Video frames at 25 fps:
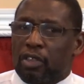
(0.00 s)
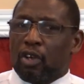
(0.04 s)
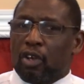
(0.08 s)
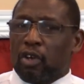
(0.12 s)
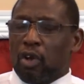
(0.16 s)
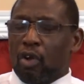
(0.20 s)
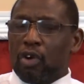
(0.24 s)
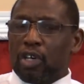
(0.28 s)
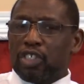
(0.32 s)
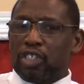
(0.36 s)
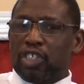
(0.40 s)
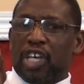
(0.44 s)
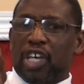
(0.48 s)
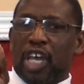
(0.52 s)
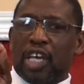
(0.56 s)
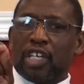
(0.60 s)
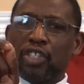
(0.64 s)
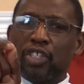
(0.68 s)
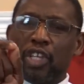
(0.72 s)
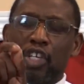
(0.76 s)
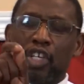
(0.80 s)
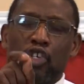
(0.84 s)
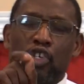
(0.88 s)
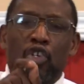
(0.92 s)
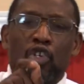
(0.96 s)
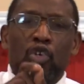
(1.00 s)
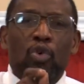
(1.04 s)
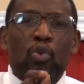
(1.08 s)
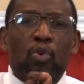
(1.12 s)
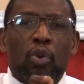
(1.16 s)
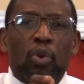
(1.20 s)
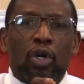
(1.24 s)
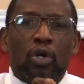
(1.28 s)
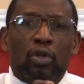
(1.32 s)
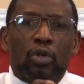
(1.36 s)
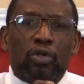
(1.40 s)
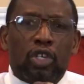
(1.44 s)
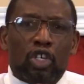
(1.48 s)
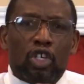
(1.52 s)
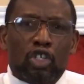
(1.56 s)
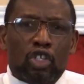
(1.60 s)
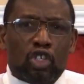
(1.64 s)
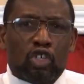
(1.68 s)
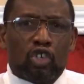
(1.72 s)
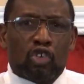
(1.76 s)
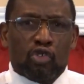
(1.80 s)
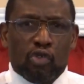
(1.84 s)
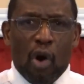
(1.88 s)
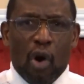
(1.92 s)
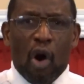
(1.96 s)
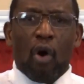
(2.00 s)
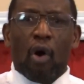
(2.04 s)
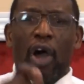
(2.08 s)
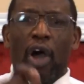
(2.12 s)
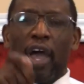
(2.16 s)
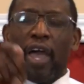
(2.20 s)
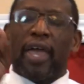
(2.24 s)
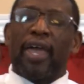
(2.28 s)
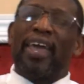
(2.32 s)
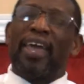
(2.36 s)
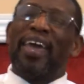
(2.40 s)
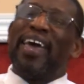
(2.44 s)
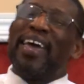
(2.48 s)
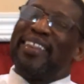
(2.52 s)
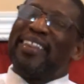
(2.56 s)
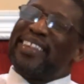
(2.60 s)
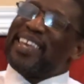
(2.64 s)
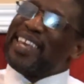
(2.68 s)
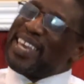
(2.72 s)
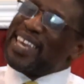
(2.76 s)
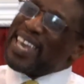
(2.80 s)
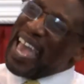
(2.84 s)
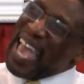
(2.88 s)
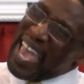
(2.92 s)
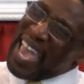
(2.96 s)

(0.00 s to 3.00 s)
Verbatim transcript: The Lord says that you will destroy the